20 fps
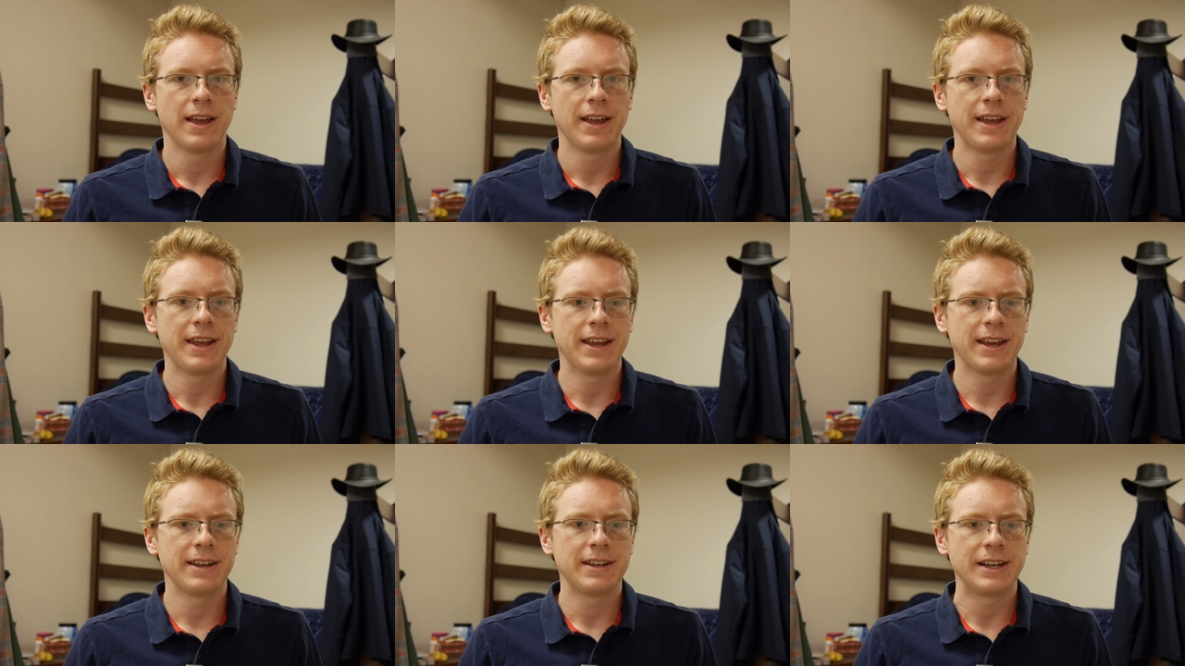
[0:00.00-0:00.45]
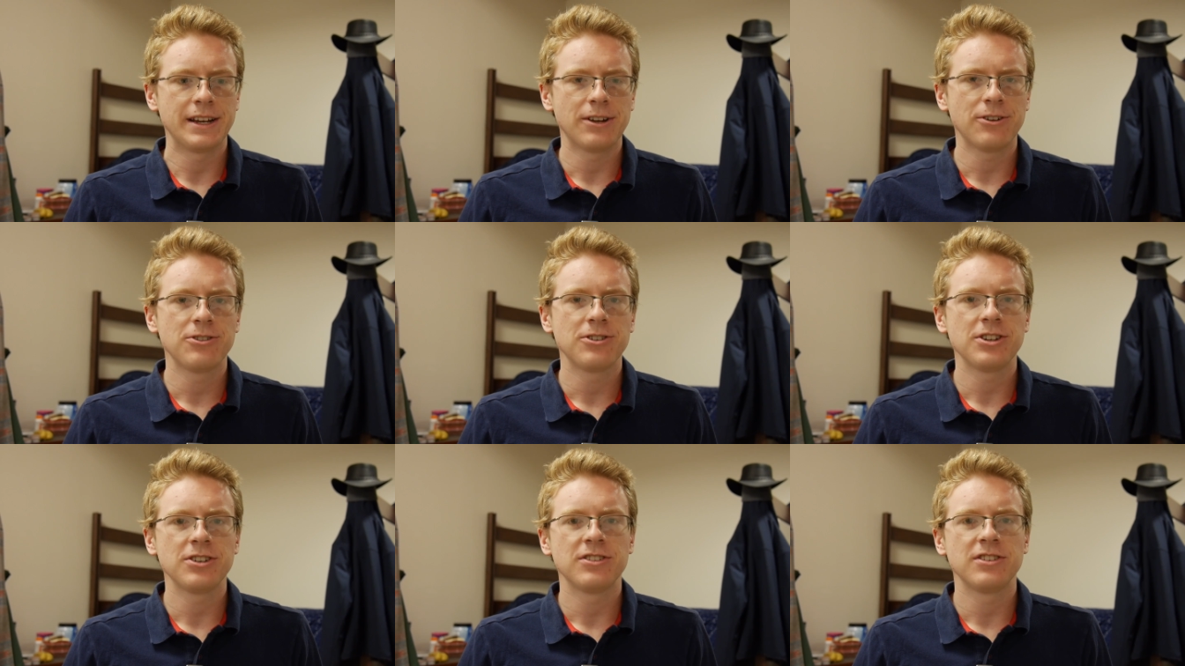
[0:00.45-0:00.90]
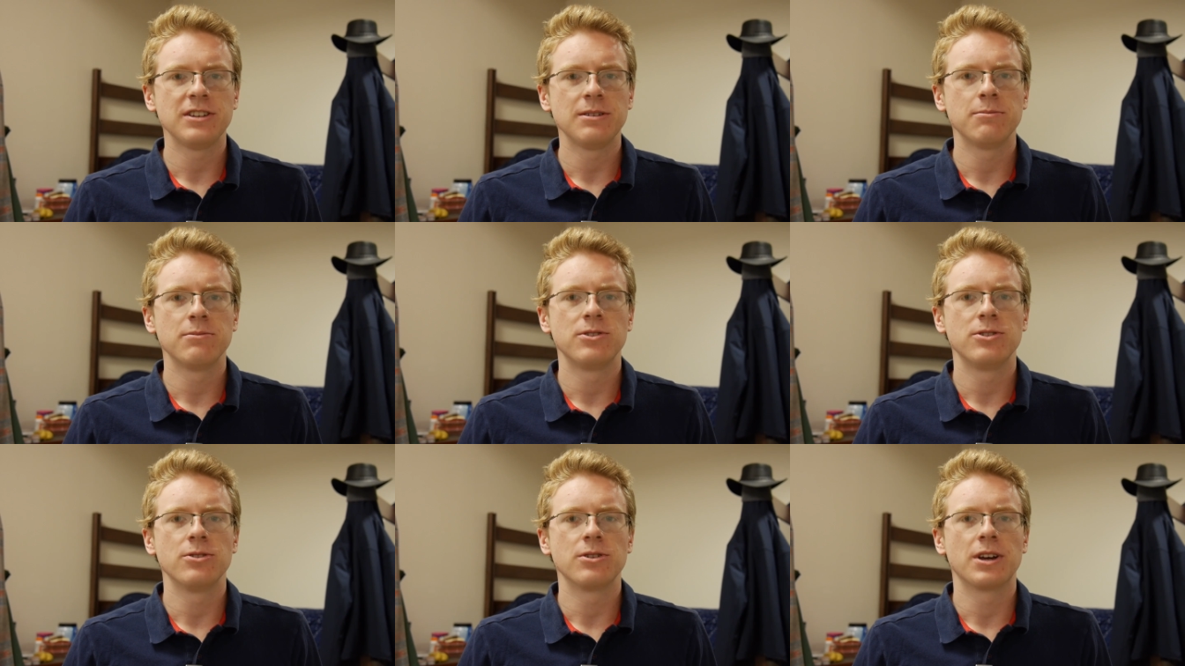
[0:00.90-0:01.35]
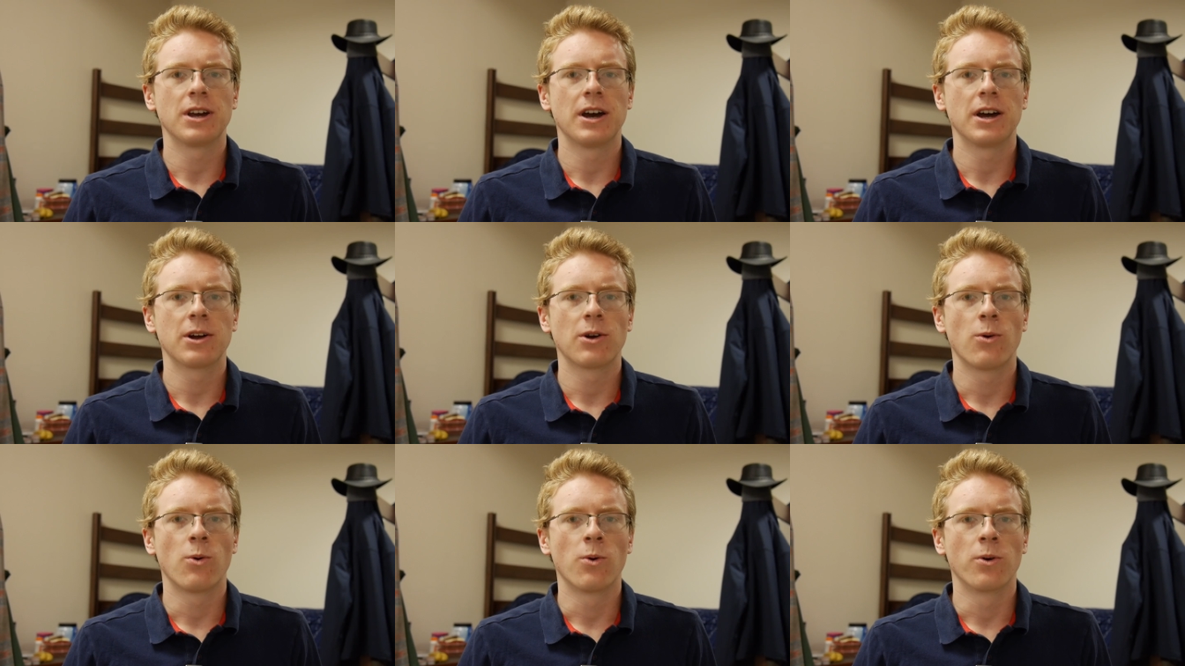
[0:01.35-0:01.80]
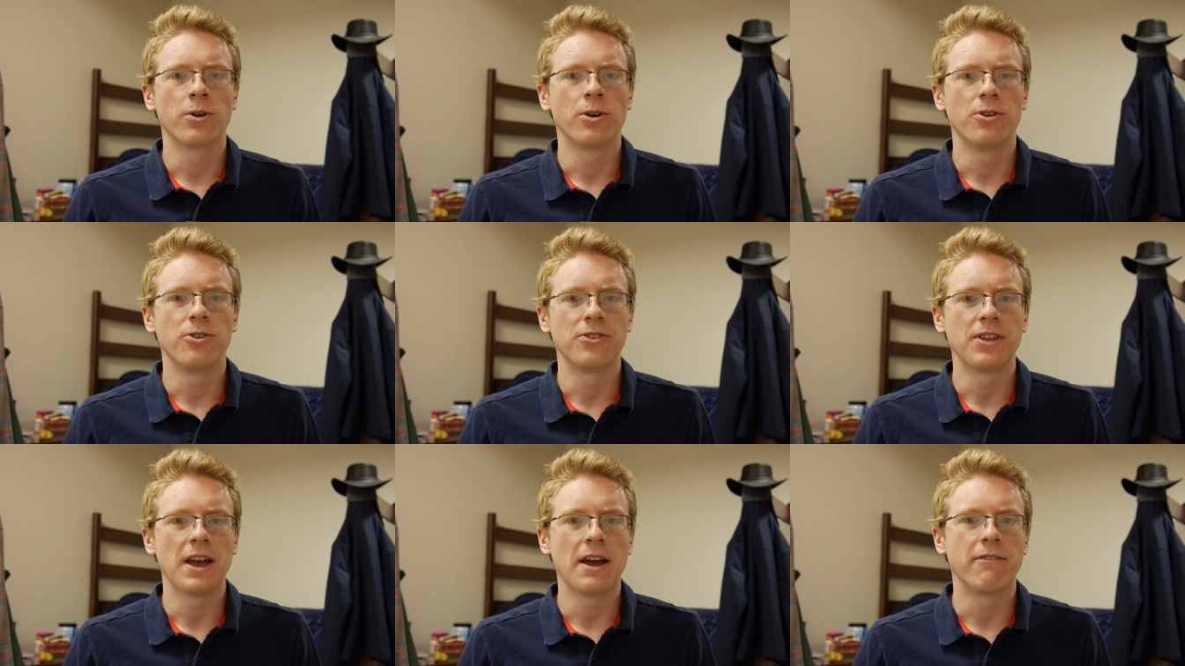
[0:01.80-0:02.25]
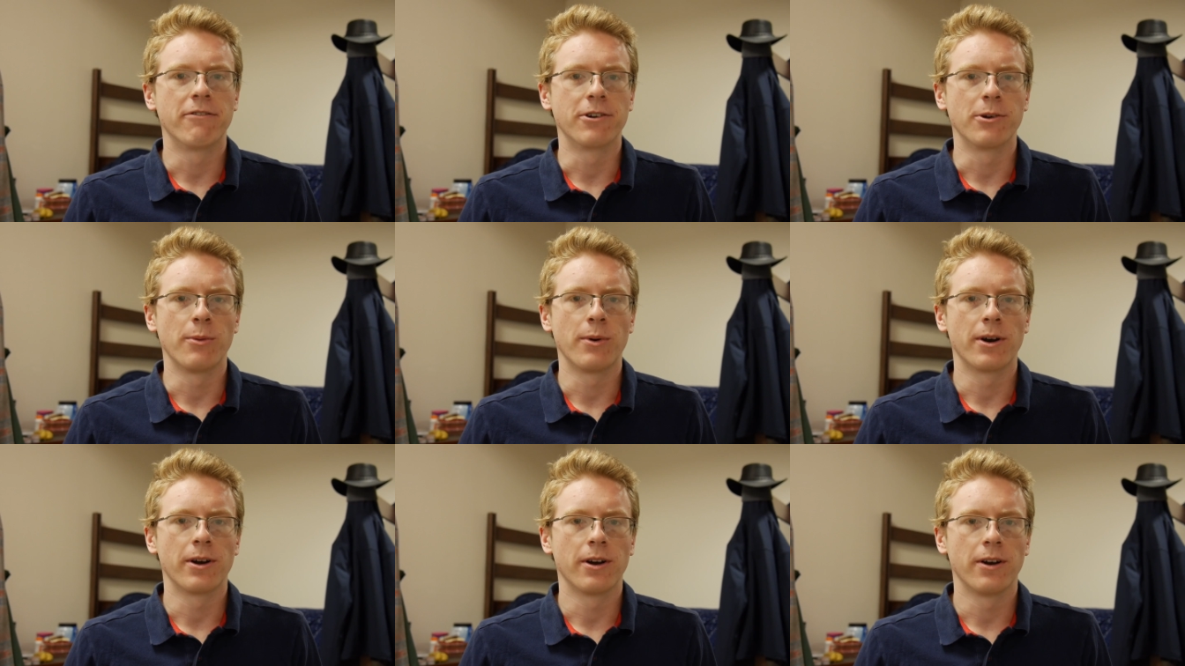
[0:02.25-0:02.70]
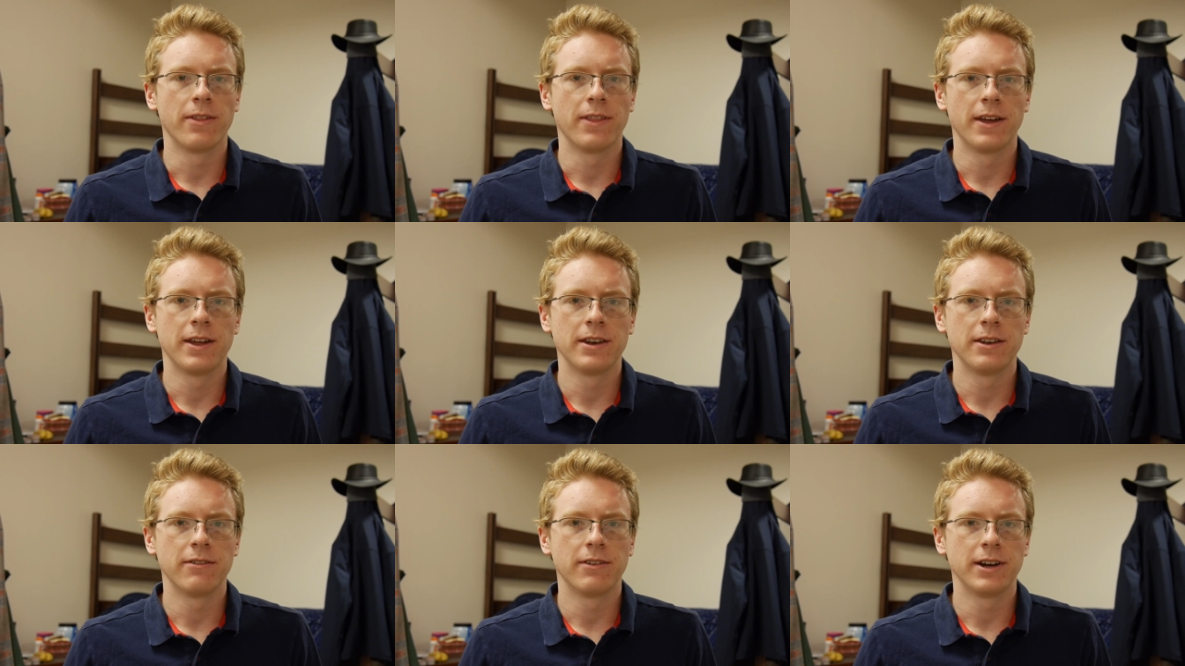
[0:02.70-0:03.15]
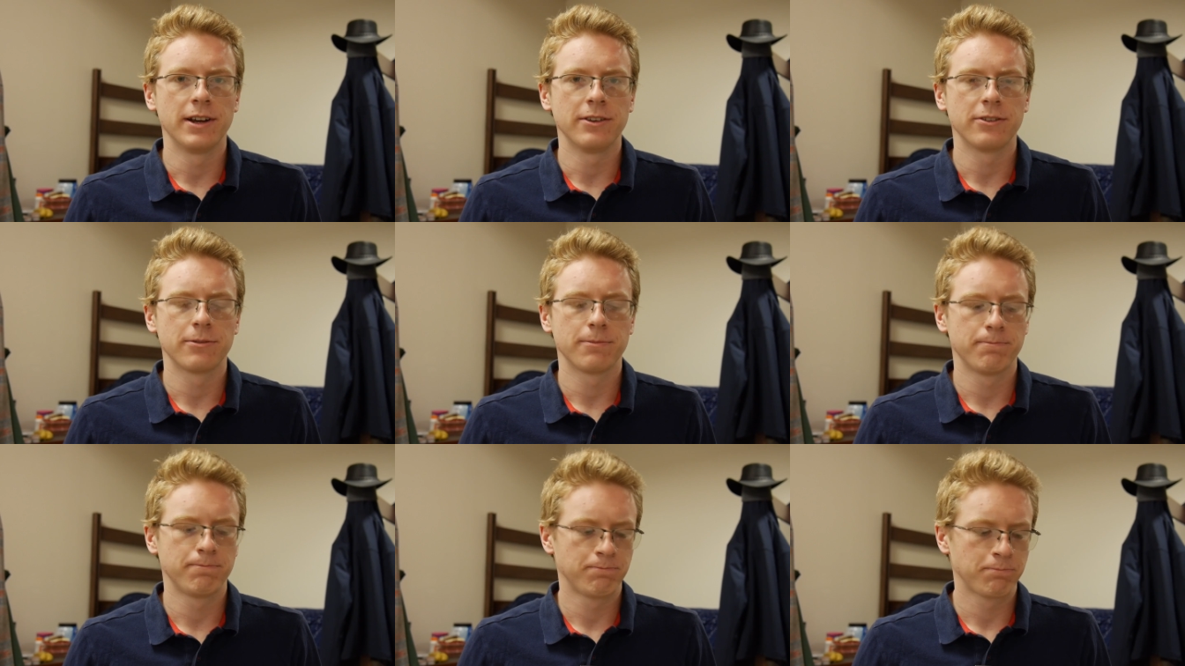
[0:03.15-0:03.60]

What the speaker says: and LG seemed to cut corners everywhere on that device.